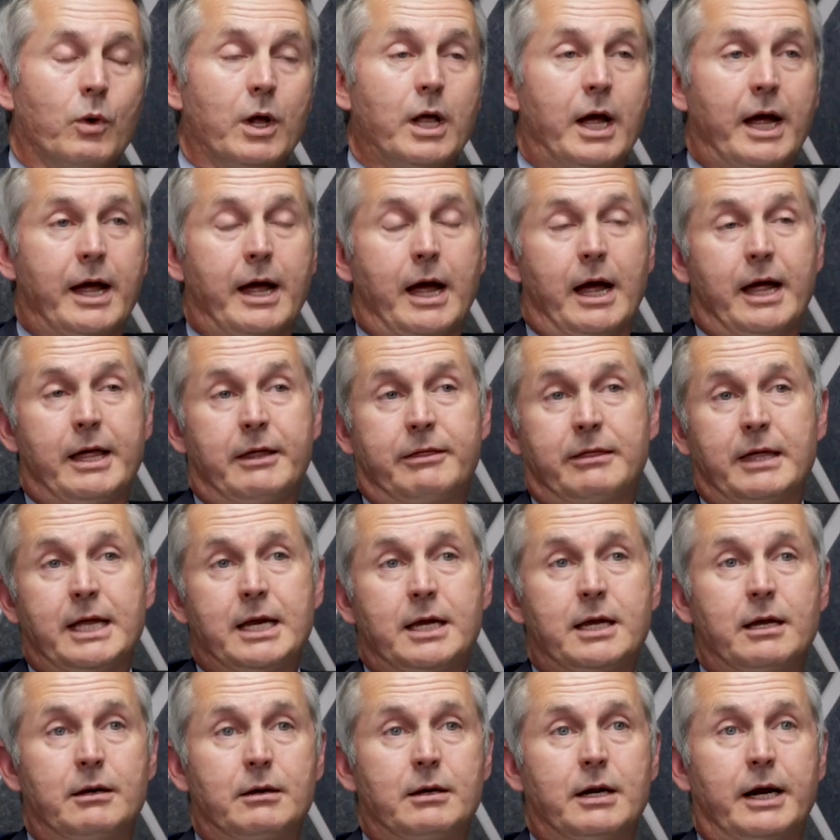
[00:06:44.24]
Well, I
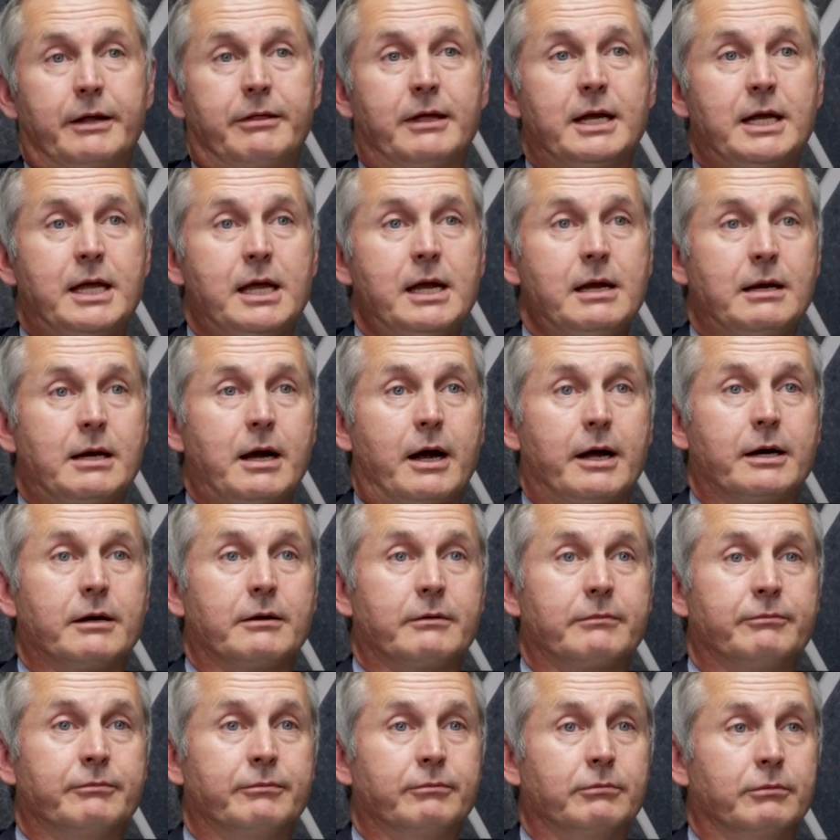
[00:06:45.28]
think he kind
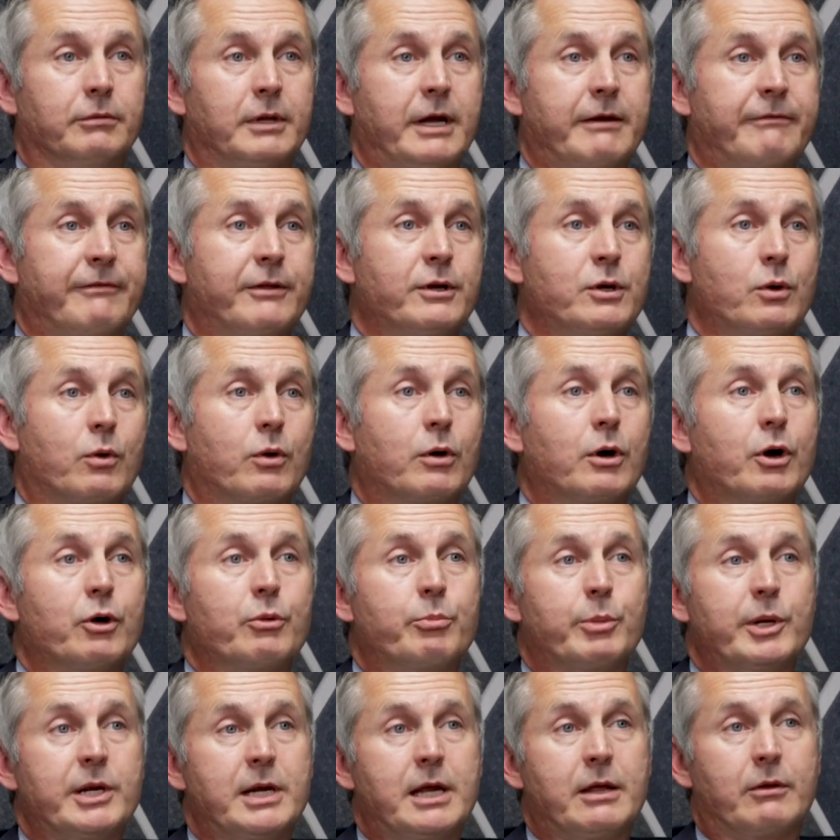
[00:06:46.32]
of left the door
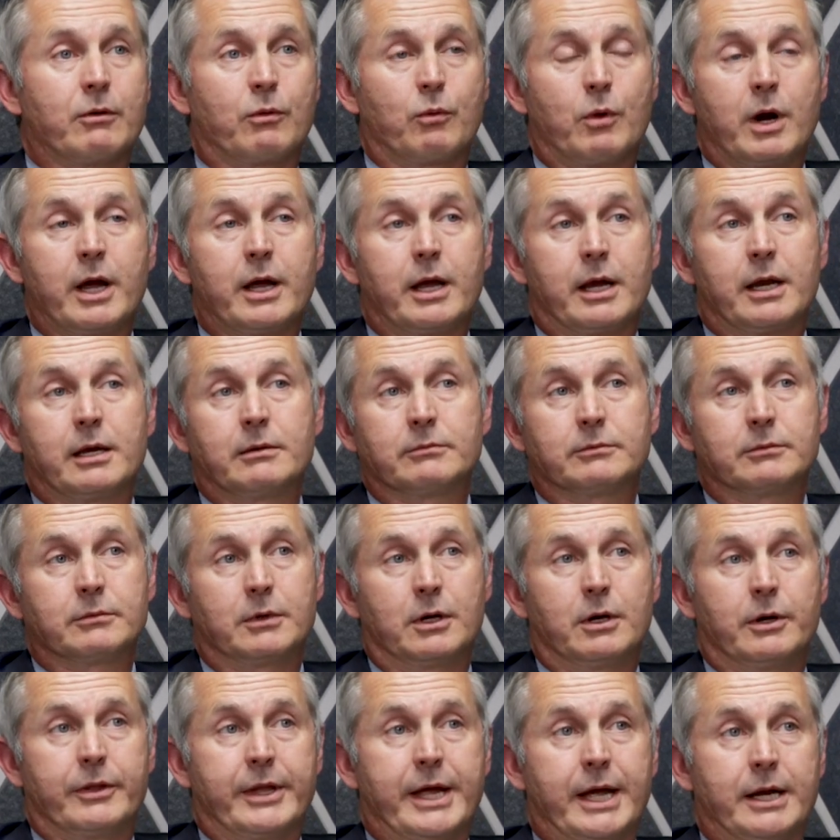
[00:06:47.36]
open either way
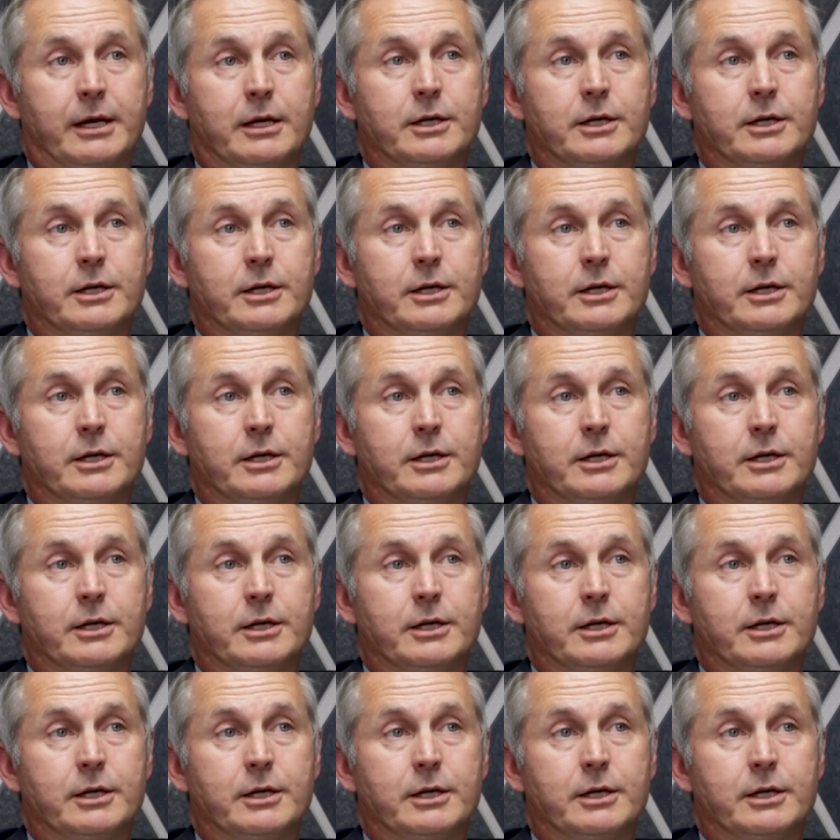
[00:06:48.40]
on that